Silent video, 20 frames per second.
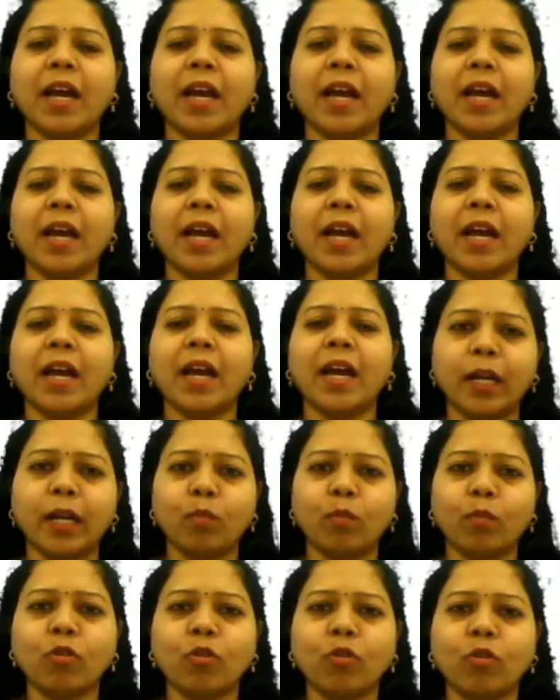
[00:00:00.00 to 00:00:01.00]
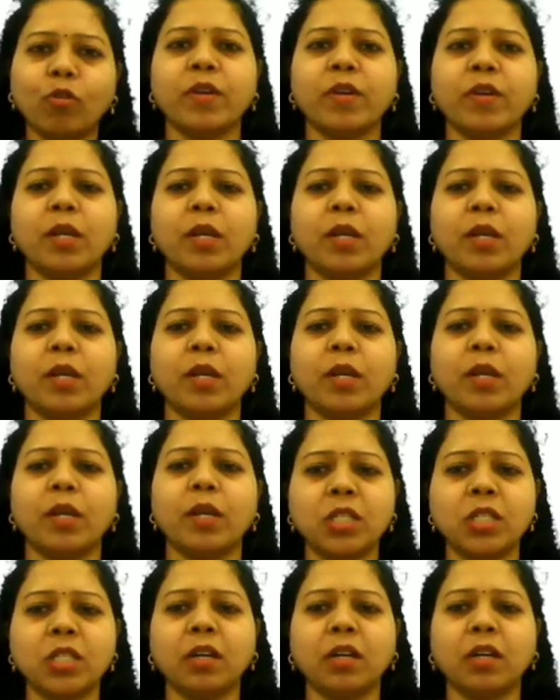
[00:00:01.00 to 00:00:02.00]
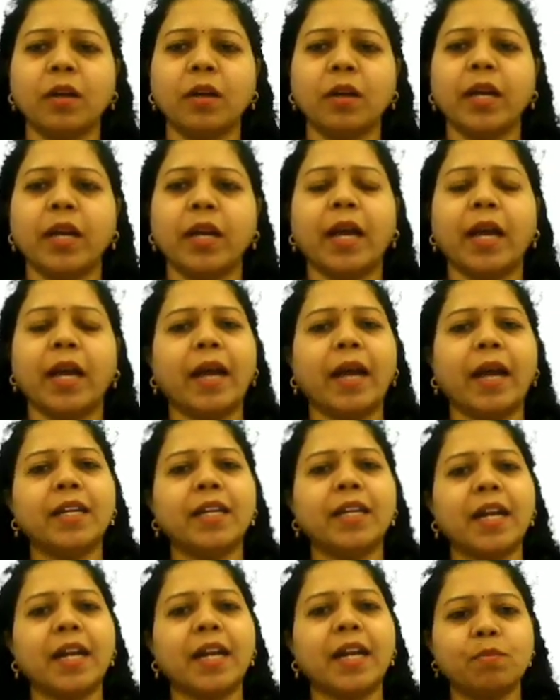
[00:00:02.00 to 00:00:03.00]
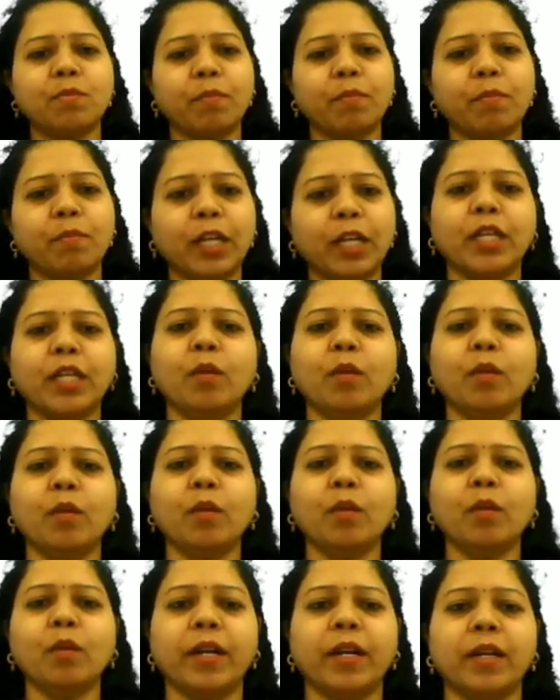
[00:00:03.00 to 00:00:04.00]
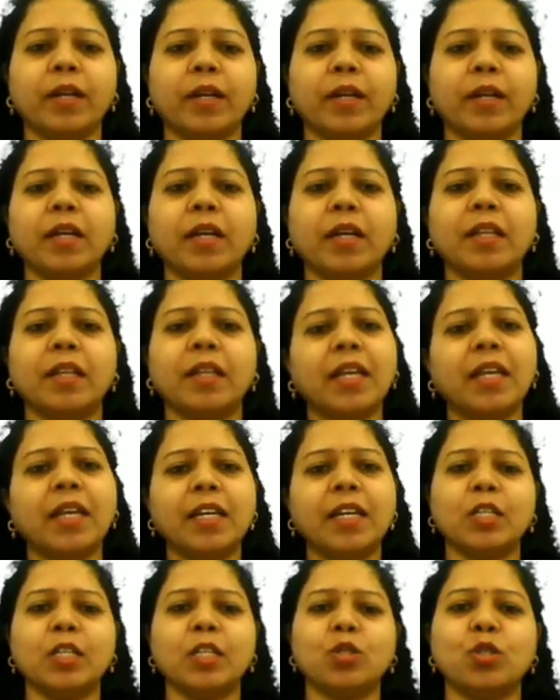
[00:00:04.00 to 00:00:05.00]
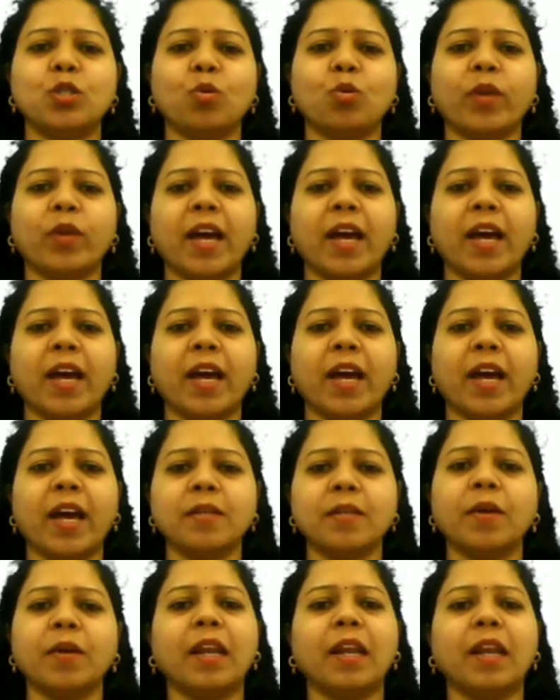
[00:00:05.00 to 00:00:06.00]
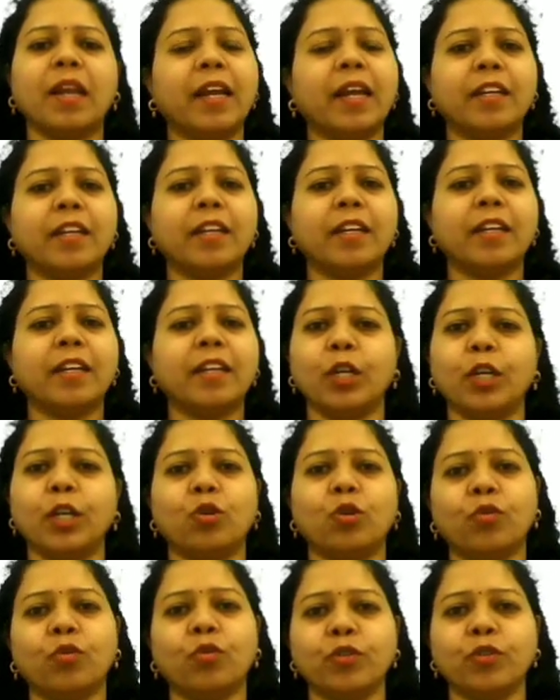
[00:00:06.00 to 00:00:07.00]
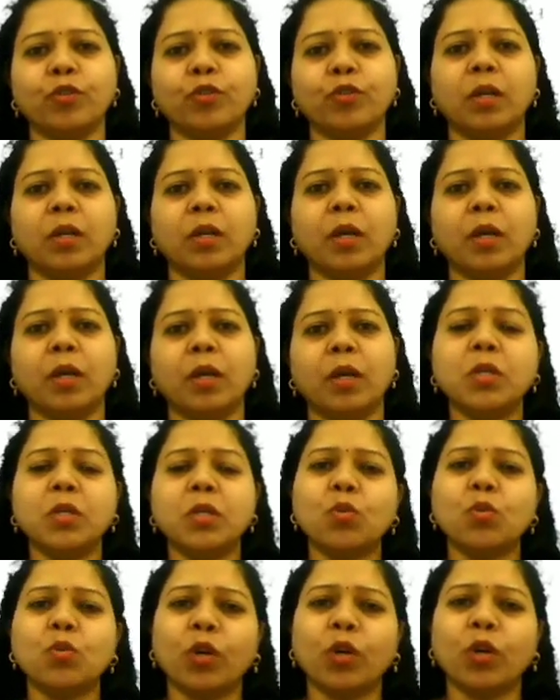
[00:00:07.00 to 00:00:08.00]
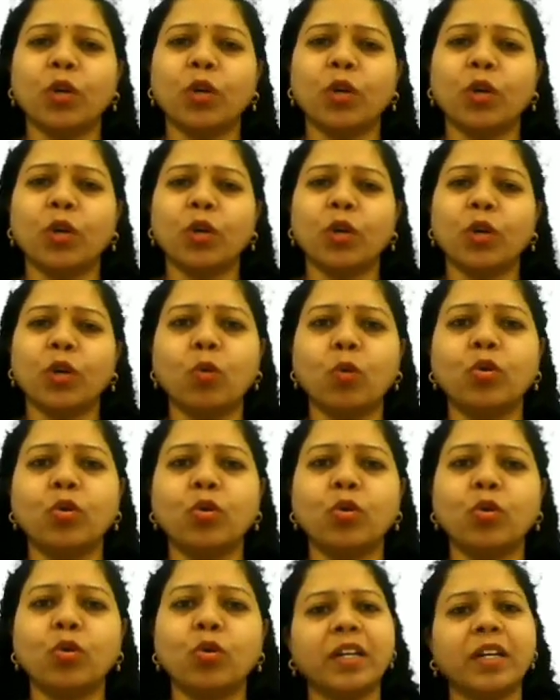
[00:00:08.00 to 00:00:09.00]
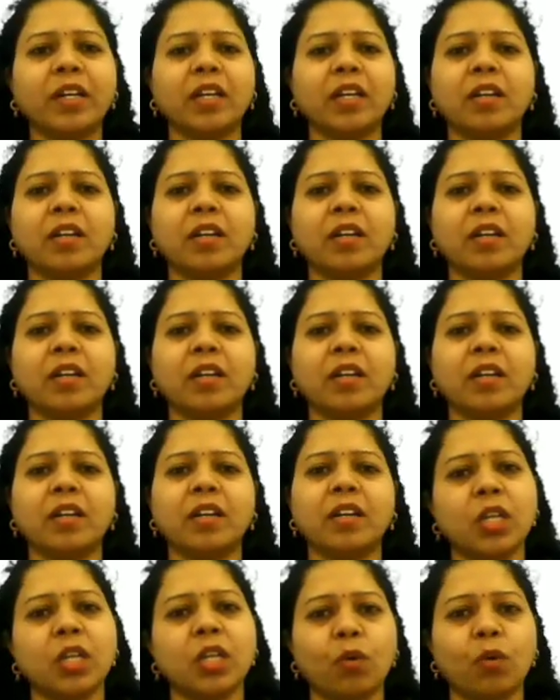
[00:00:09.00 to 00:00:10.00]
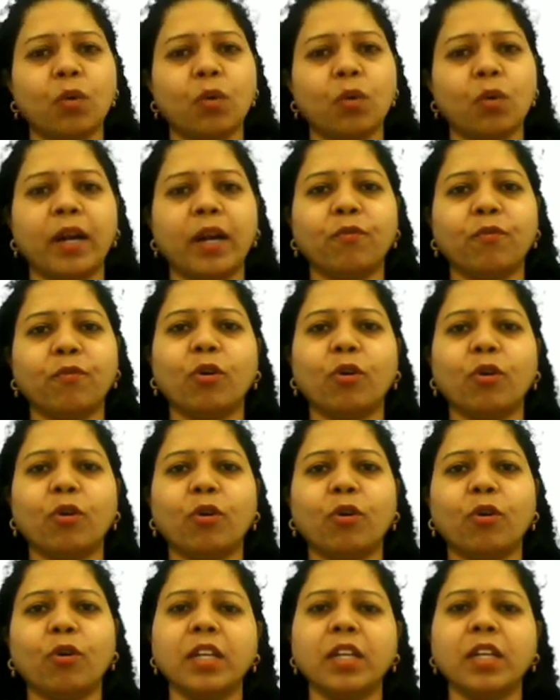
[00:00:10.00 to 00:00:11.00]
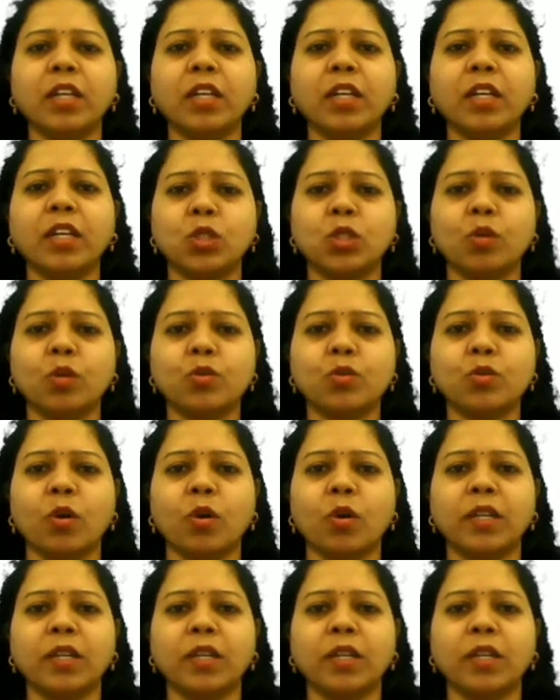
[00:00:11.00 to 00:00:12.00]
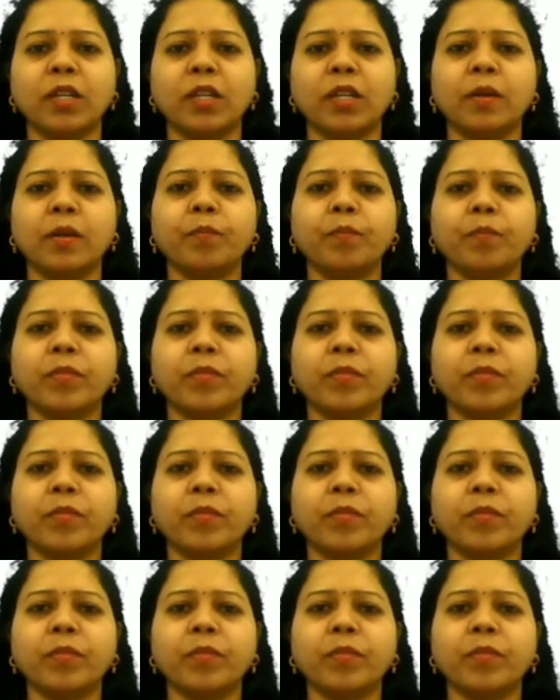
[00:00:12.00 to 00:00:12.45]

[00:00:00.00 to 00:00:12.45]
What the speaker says: at its atmospheric pressure and it at its melting point, then it is known as latent heat of fusion. Means whatever amount of heat energy is required for 1 kg of solid